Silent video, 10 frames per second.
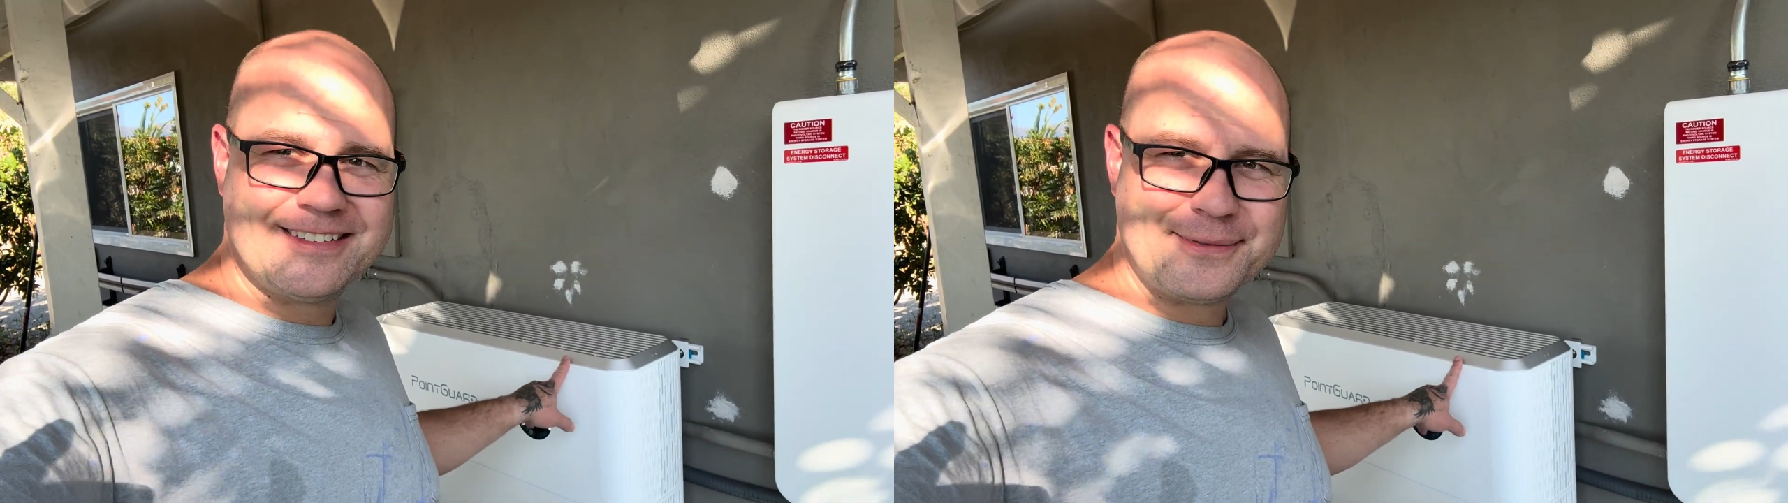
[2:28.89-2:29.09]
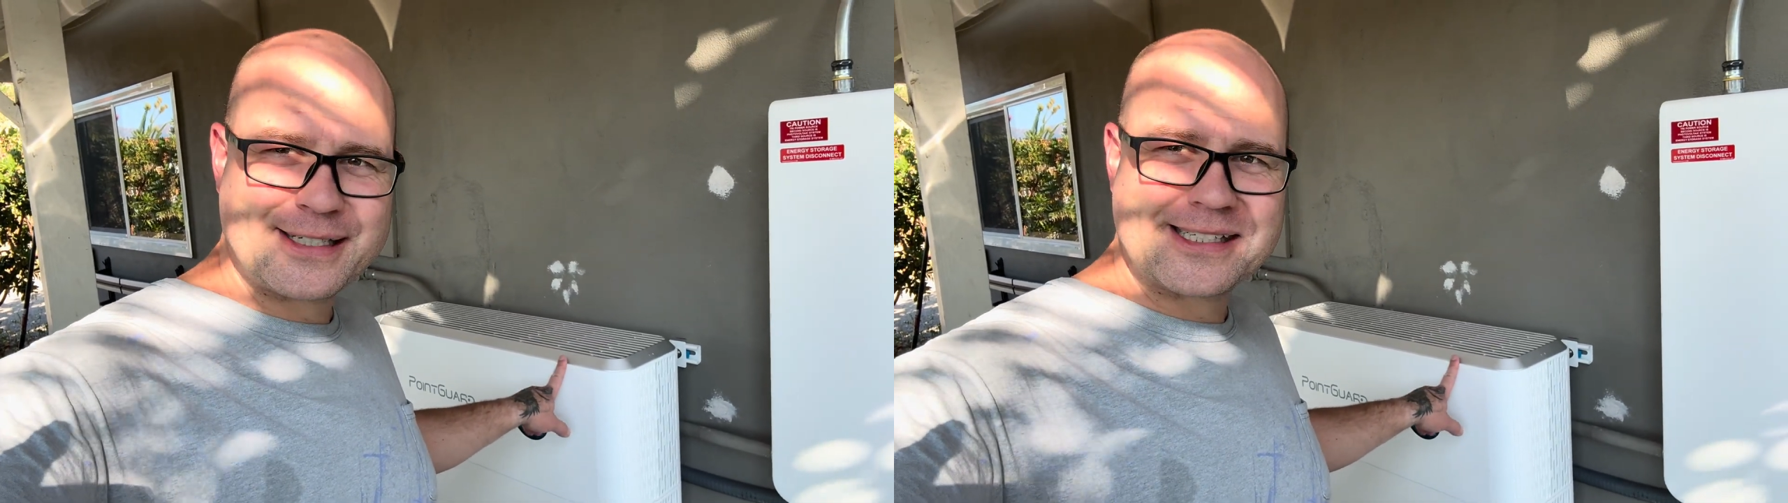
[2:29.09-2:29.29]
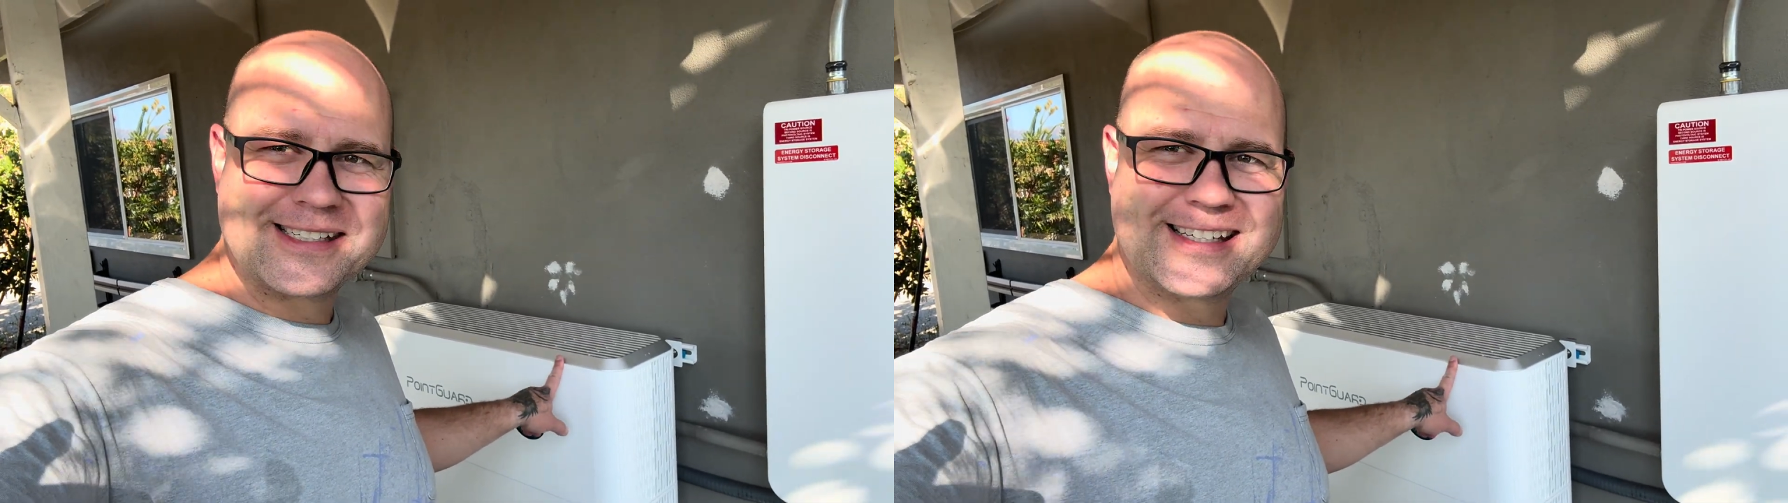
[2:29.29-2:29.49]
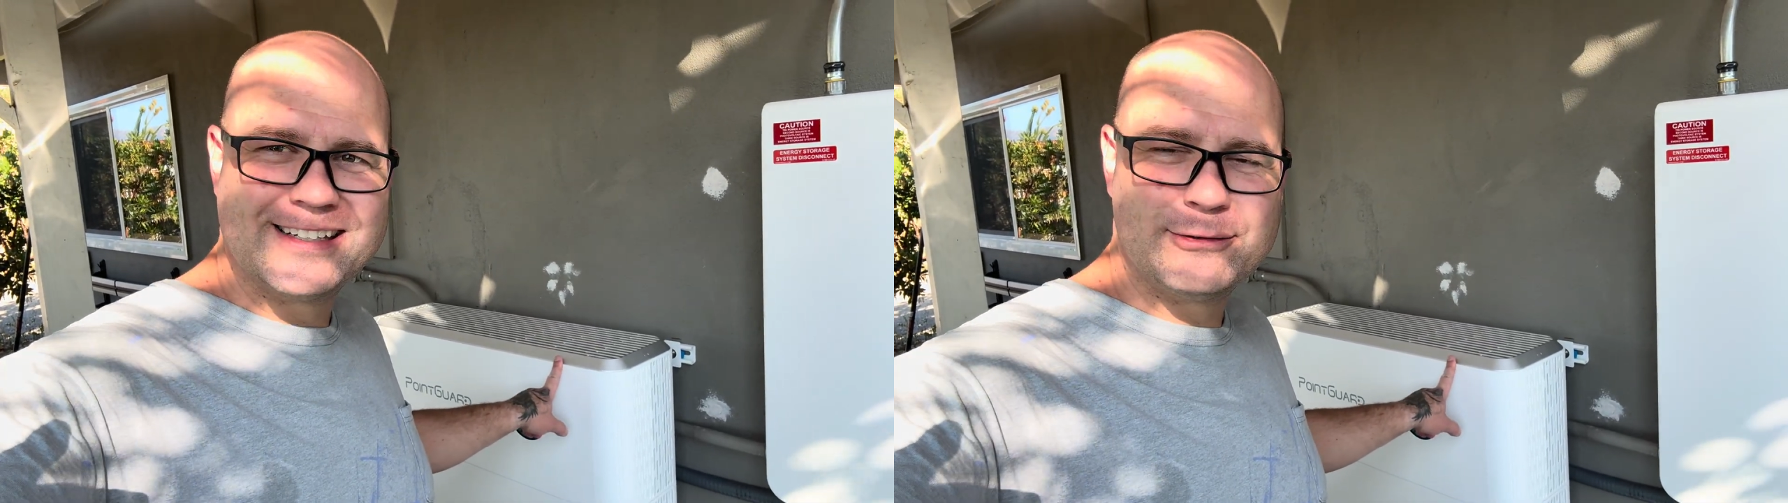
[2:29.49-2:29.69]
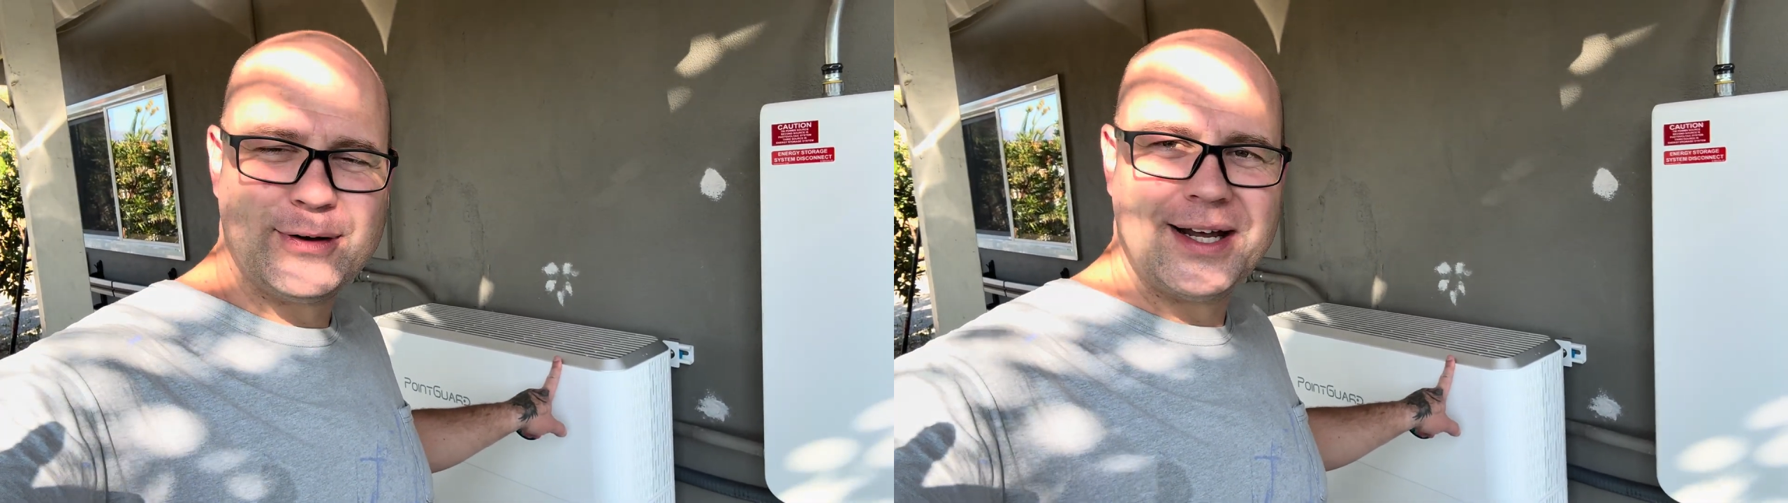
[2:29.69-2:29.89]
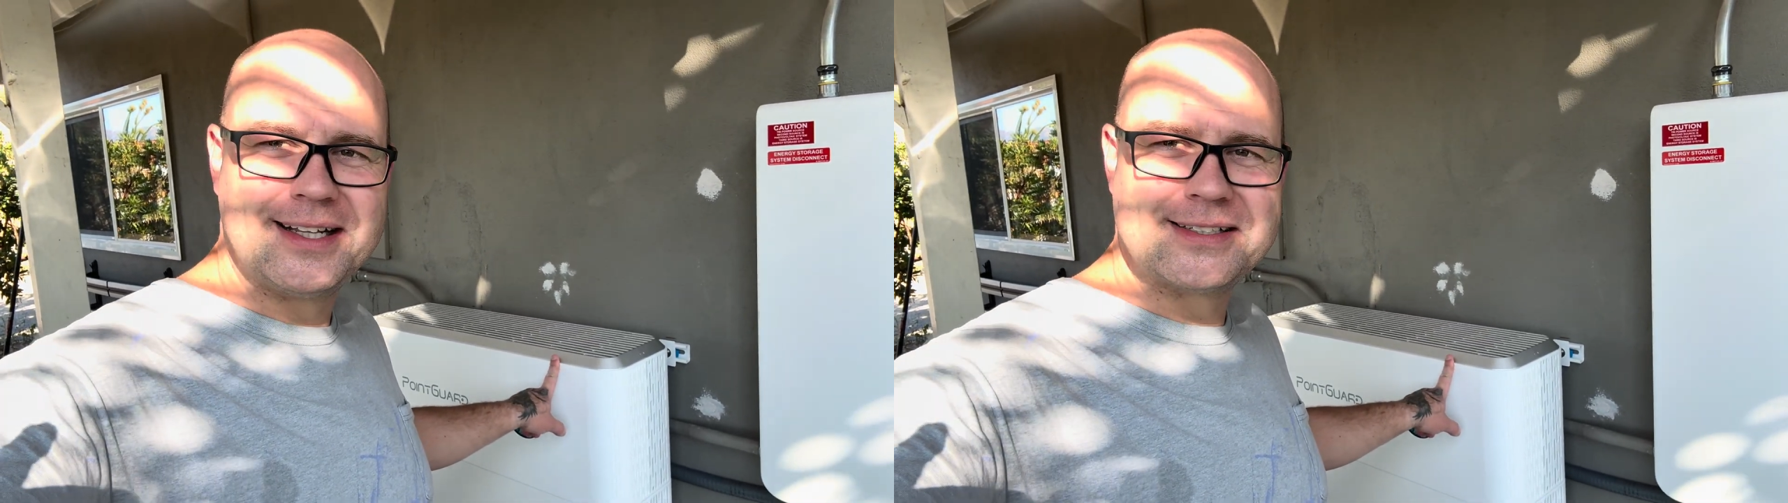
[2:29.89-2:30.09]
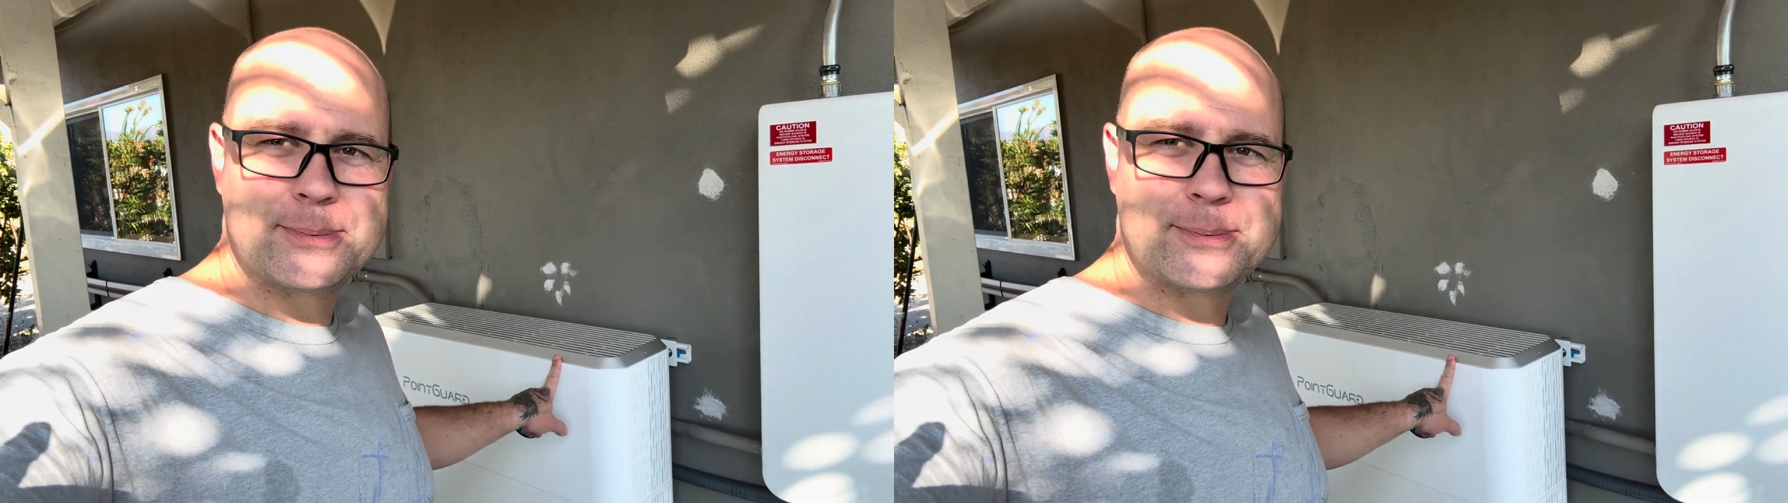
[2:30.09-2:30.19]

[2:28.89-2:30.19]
which is fun and